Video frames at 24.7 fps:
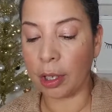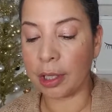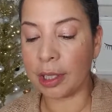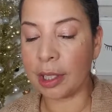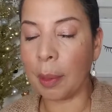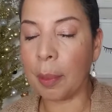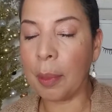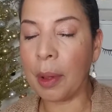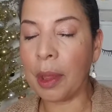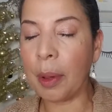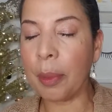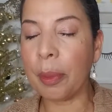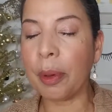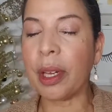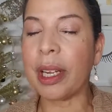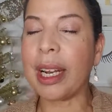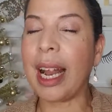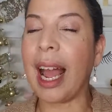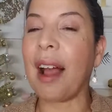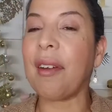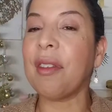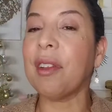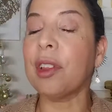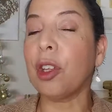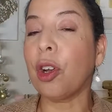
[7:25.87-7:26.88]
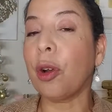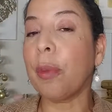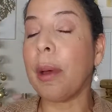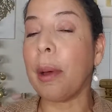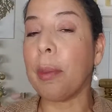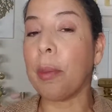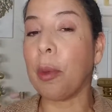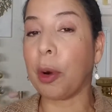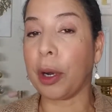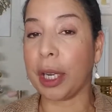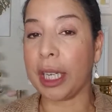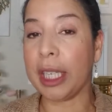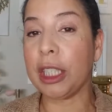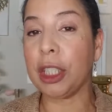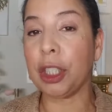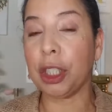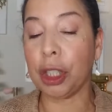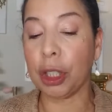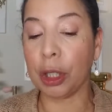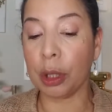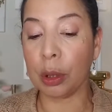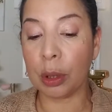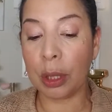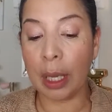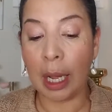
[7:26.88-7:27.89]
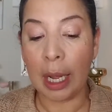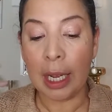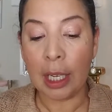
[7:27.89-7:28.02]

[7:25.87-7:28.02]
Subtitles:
Some of them are going to have a little bit more issues.